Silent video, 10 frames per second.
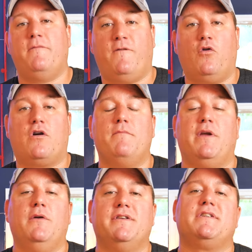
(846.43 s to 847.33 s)
four
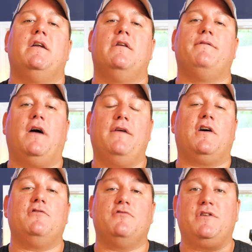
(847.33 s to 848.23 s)
computers under
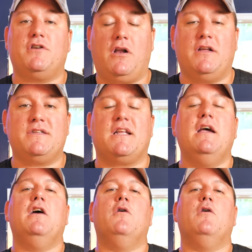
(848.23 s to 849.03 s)
$500.